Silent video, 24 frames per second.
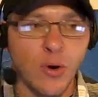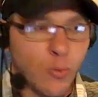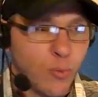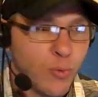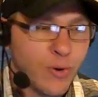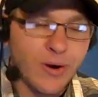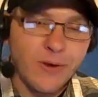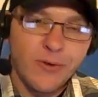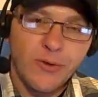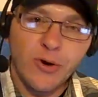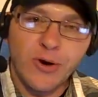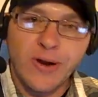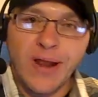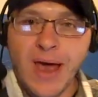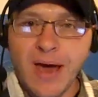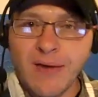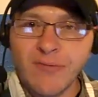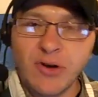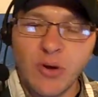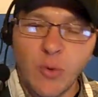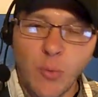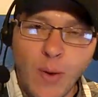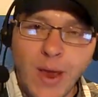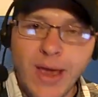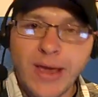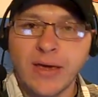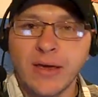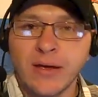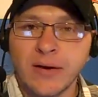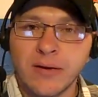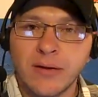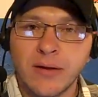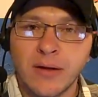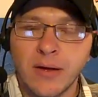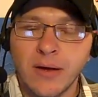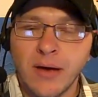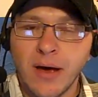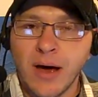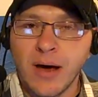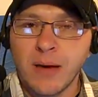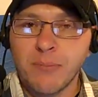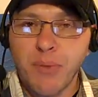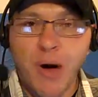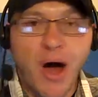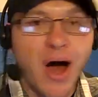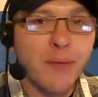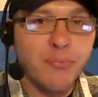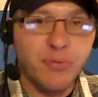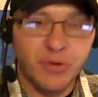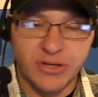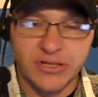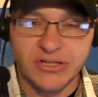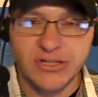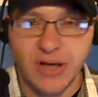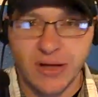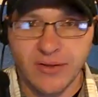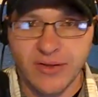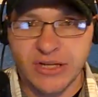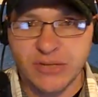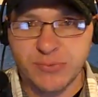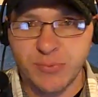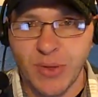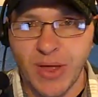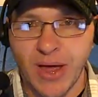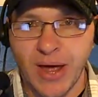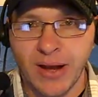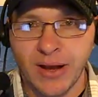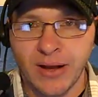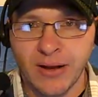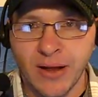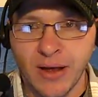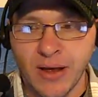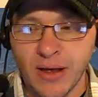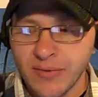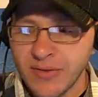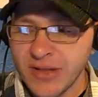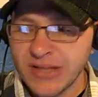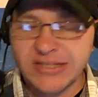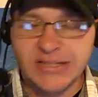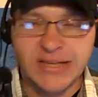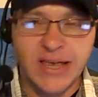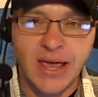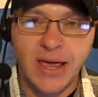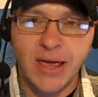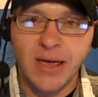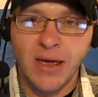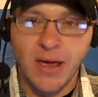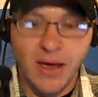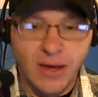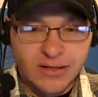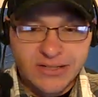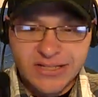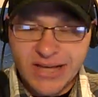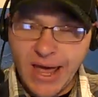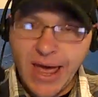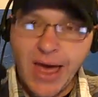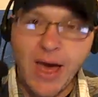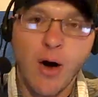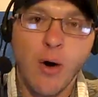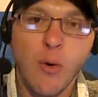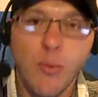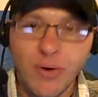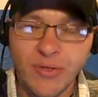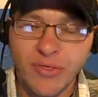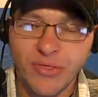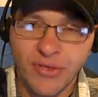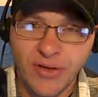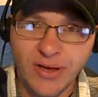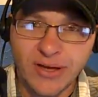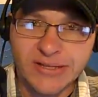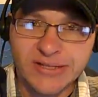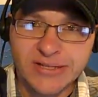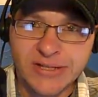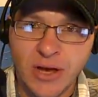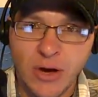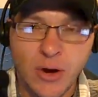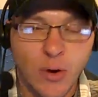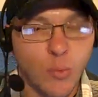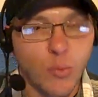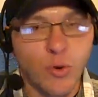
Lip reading: We're either going to have an awakened populace on this planet that say, to hell with this.